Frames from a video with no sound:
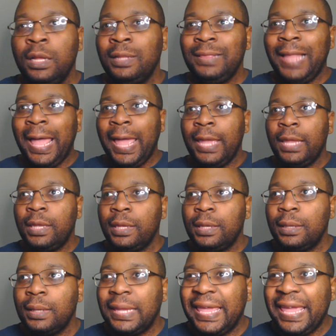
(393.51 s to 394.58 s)
like
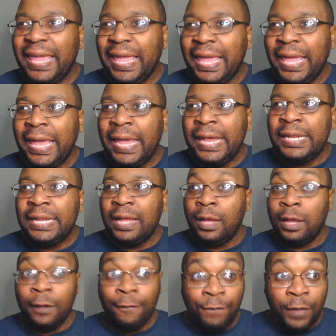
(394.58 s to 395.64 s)
in
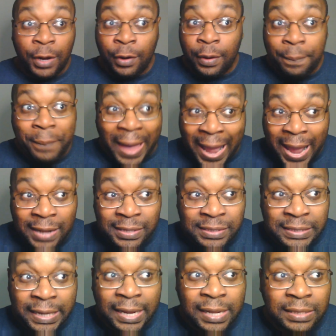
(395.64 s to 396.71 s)
a very bad
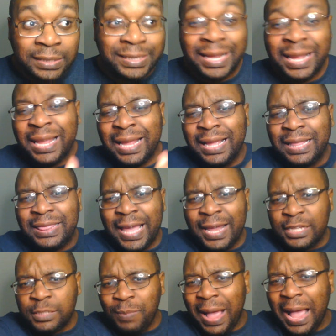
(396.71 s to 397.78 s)
sense, that
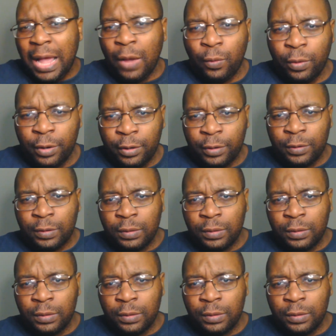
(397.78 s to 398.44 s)
is power.